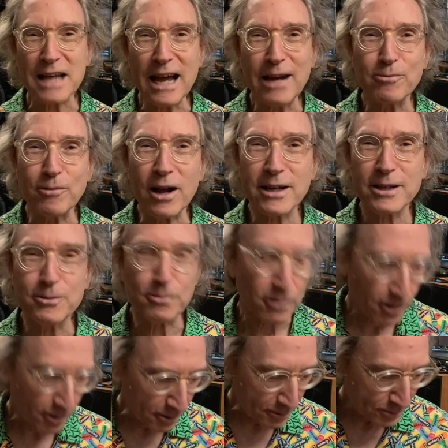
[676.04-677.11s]
and rock and
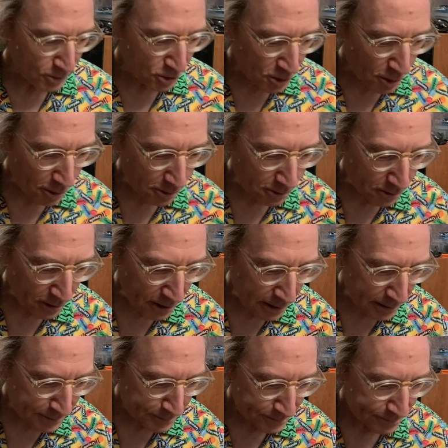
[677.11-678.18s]
roll.
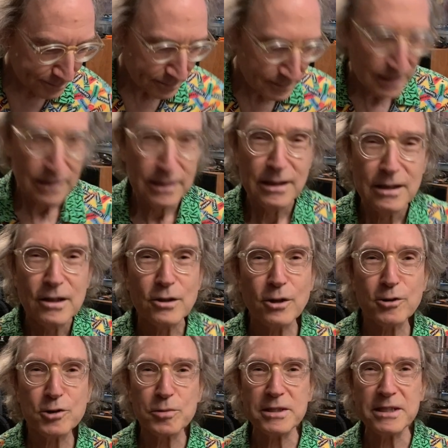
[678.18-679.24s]
So
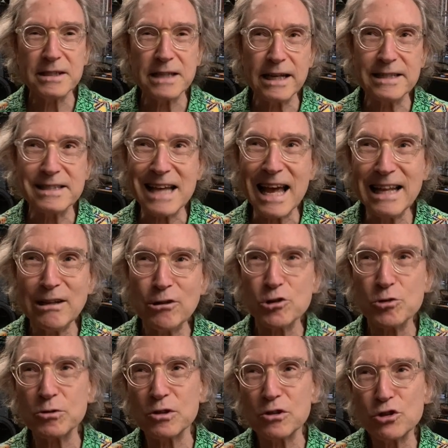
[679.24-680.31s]
those were the days. And those
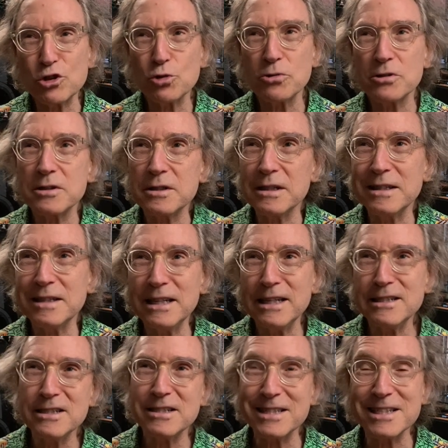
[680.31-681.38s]
are the sort of the
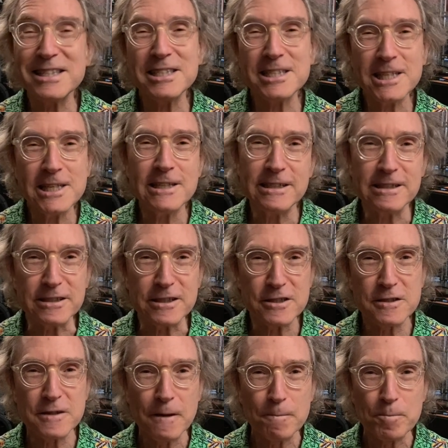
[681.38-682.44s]
things, the
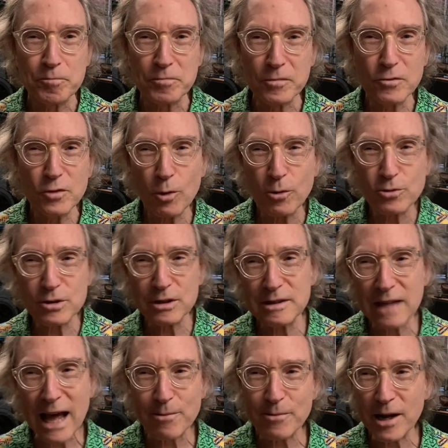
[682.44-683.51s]
seeds.
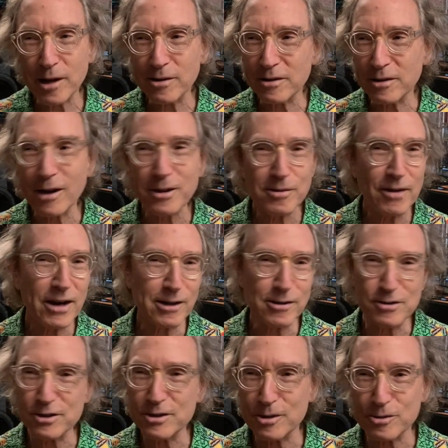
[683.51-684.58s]
That record, other
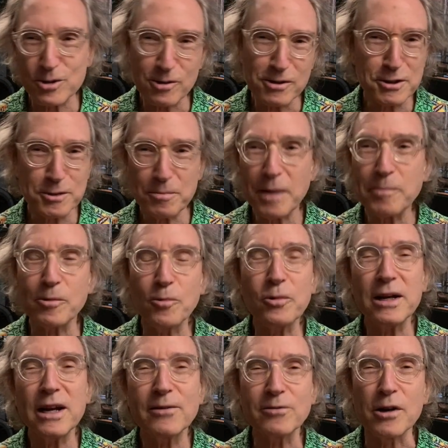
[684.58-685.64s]
records, you know, Sgt. Pepper,
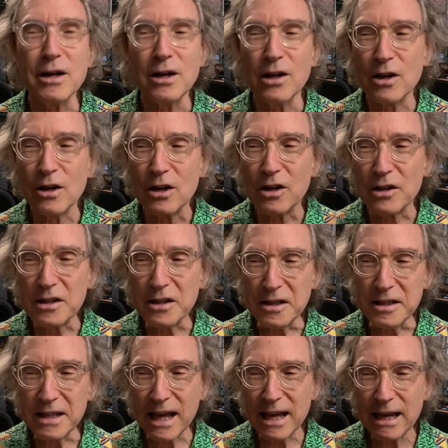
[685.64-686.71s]
whatever.
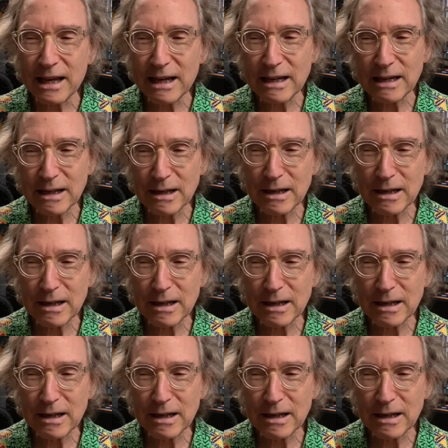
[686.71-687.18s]
They